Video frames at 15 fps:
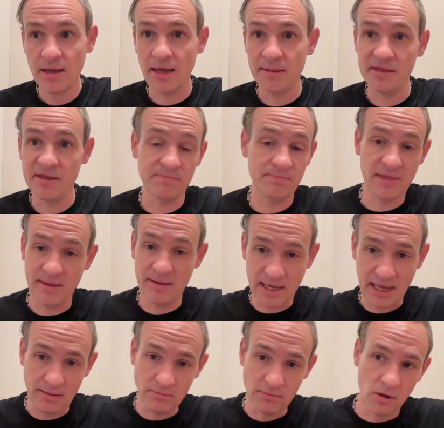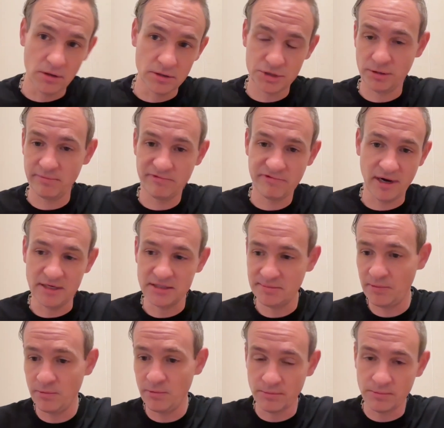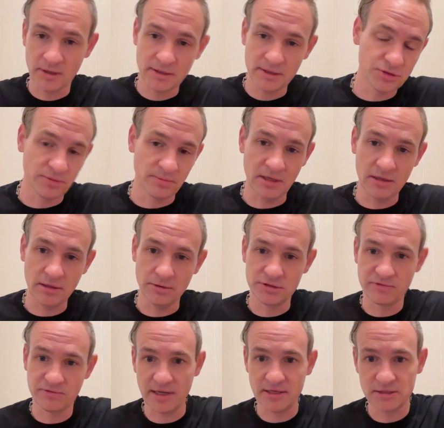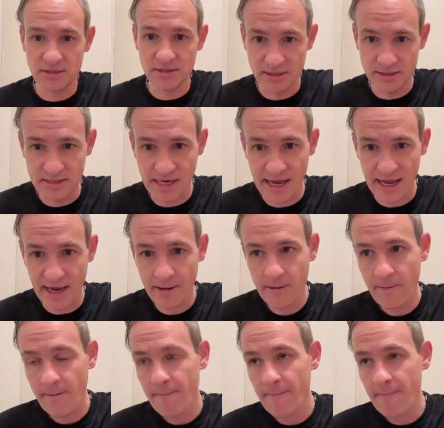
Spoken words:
And they became long-term friends. I mean, we're extremely close friends to this day.